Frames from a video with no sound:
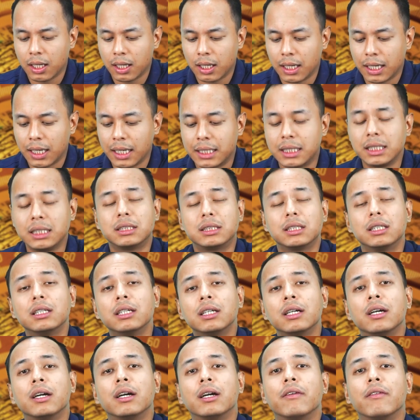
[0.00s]
It is a
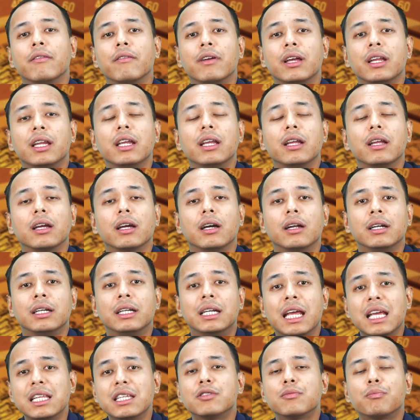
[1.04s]
very
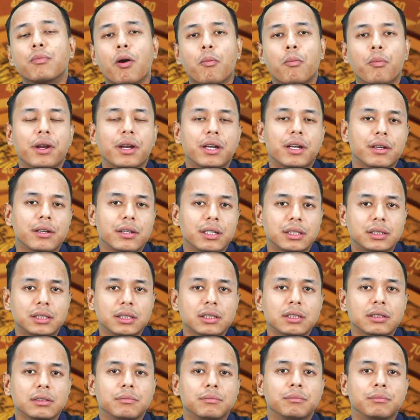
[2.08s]
dense populated region